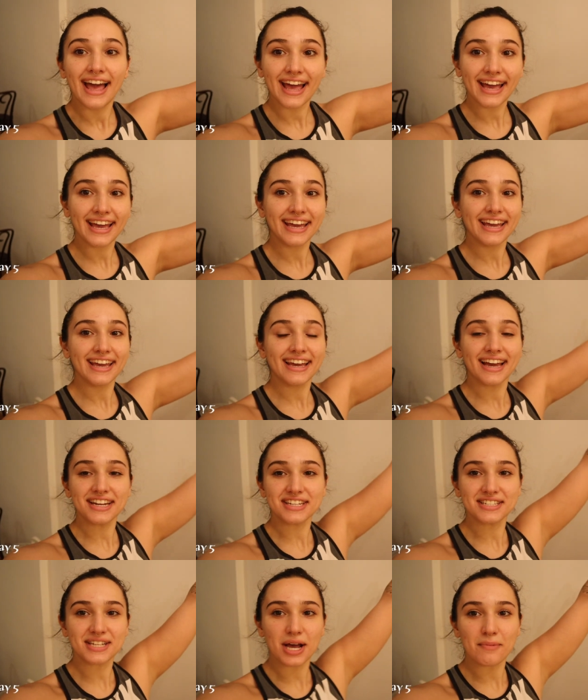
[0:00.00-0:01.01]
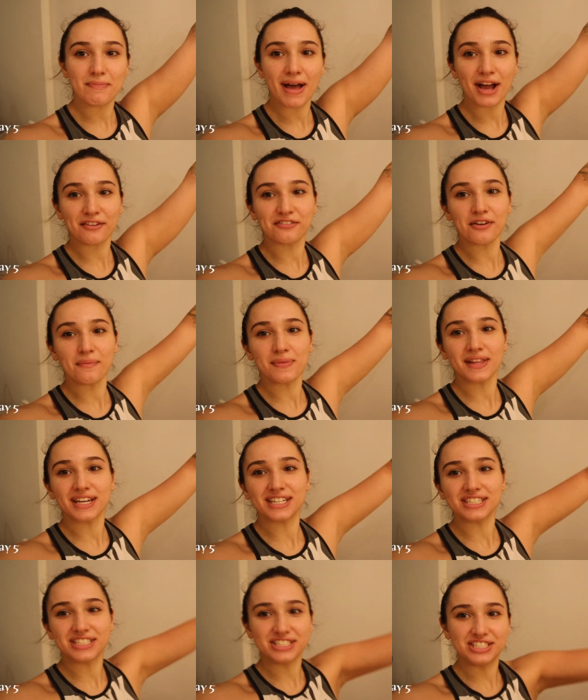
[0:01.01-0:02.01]
hey, I just got back from
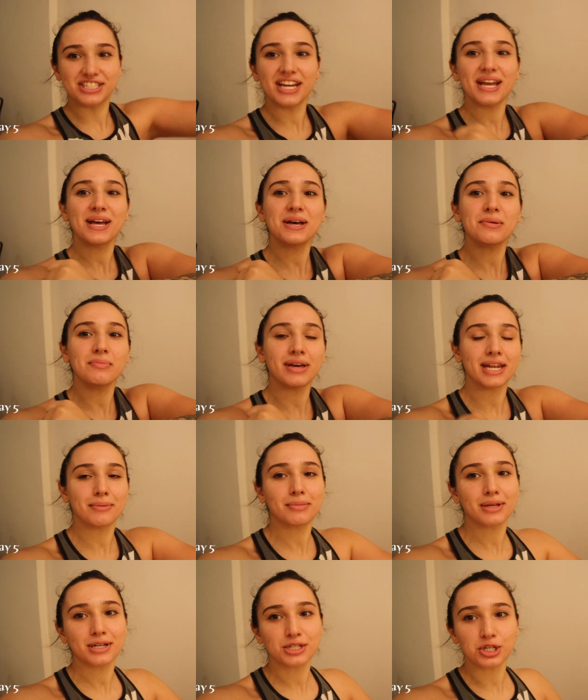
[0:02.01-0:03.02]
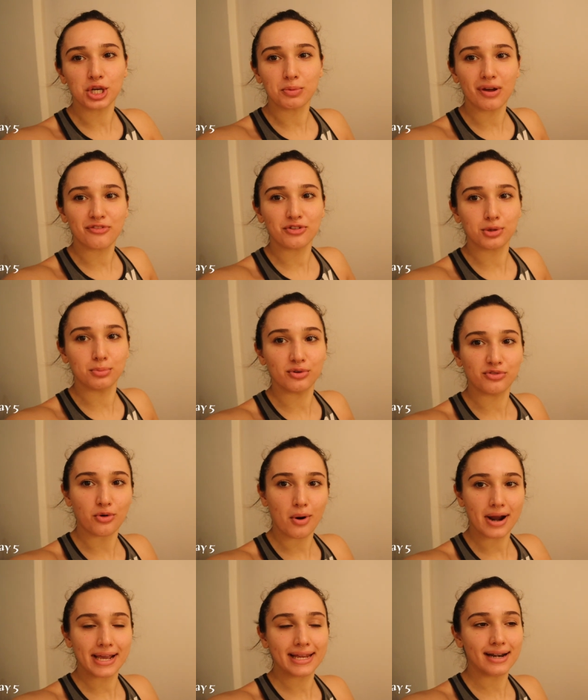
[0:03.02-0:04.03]
the gym and I'm gonna show you my food
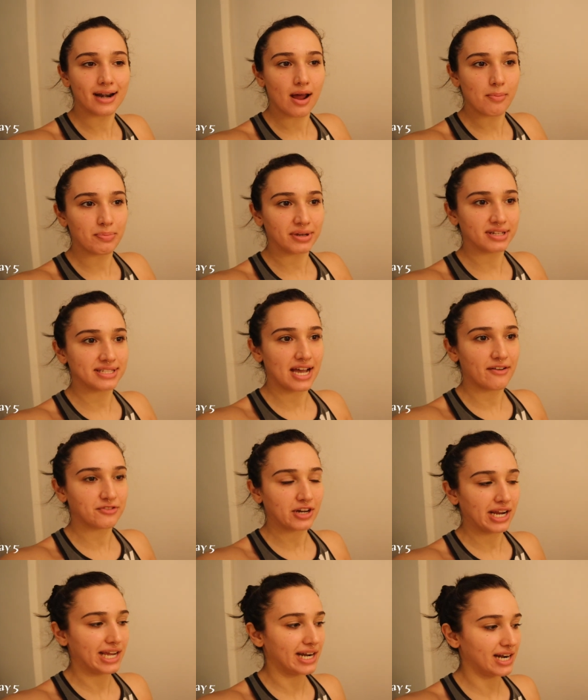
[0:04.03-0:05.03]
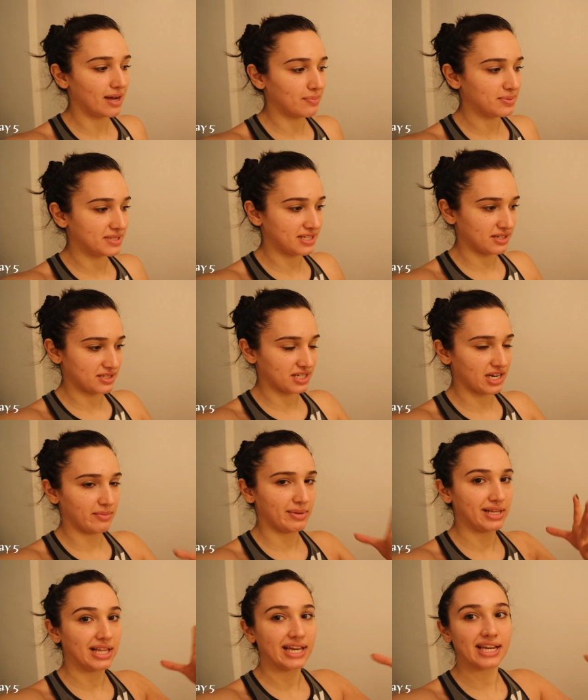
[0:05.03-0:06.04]
before I heat it up because after I heat it up, it's just gonna
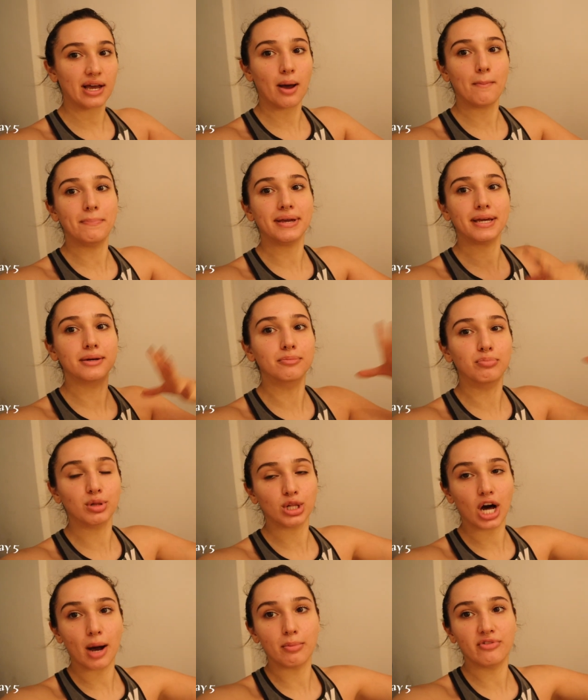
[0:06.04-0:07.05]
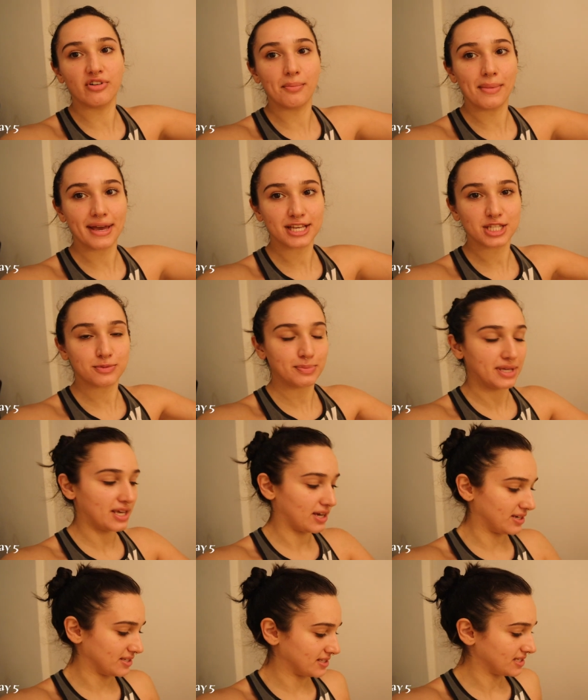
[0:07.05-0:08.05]
be like a big blob of a mess
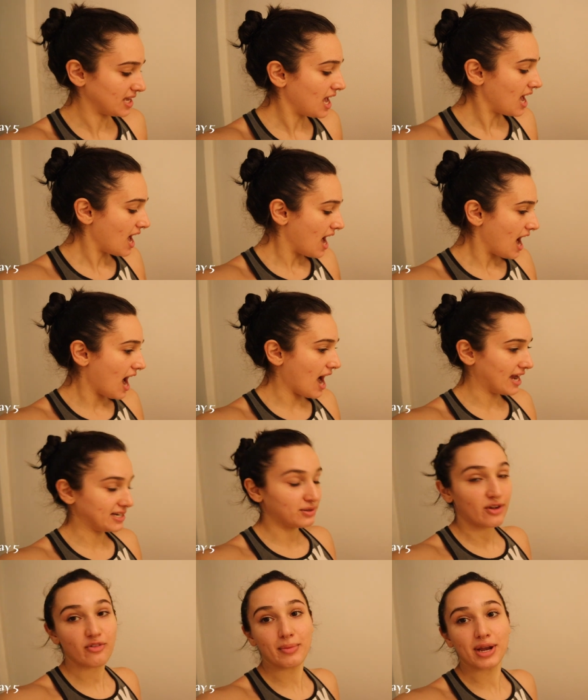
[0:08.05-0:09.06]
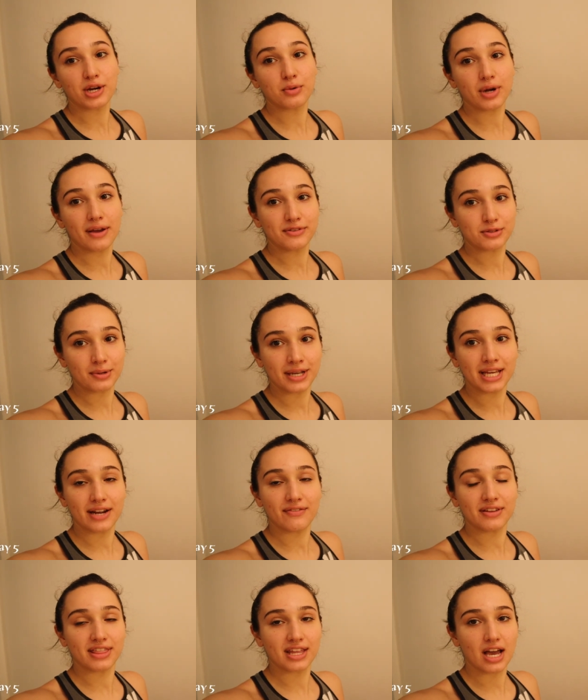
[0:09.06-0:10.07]
because I don't have a microwave, so I heat
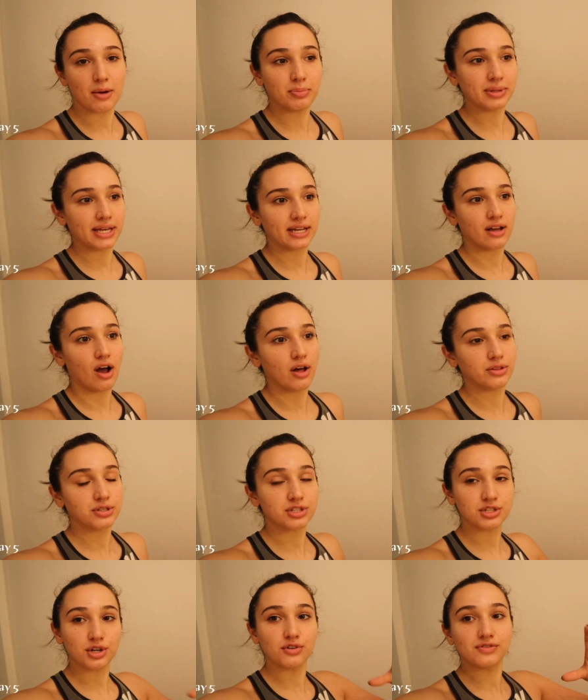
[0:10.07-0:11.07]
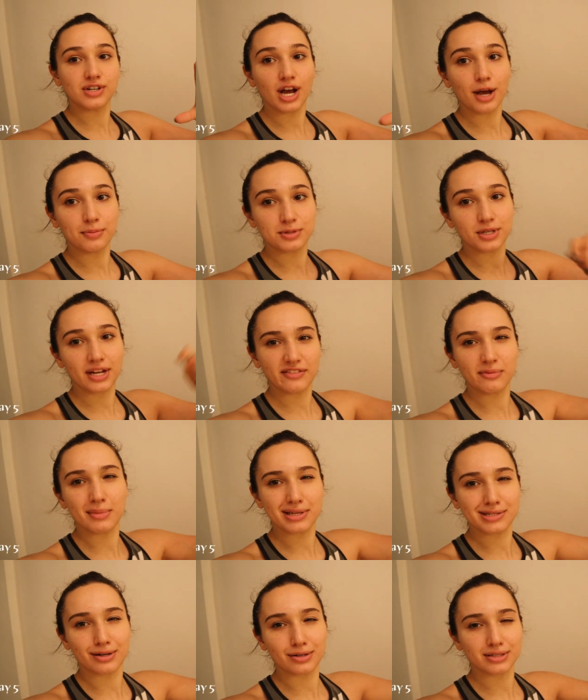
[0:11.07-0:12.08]
everything up like on the stove top. so you have to
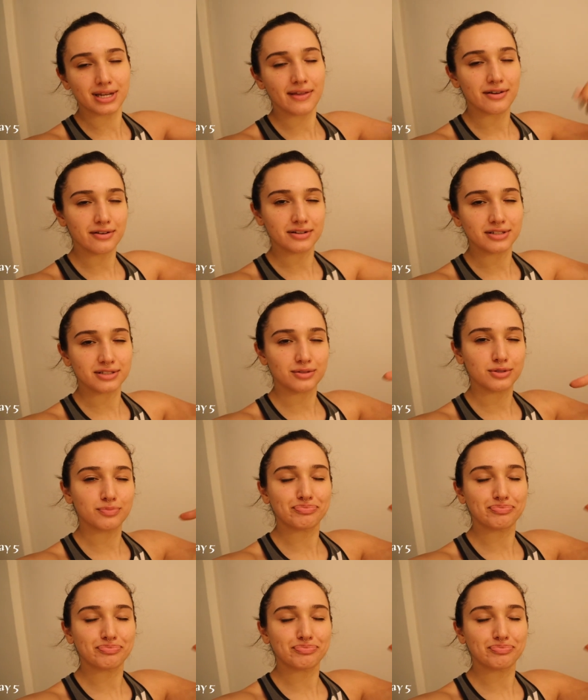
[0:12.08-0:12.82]
mix it all together, it just goes,